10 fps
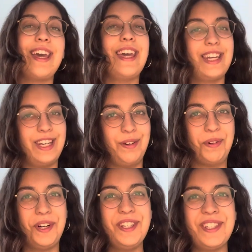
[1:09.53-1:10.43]
In other
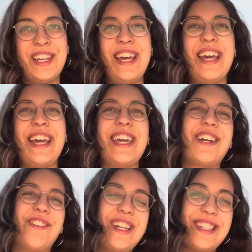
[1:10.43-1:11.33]
words,
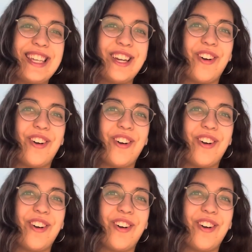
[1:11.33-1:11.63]
increasing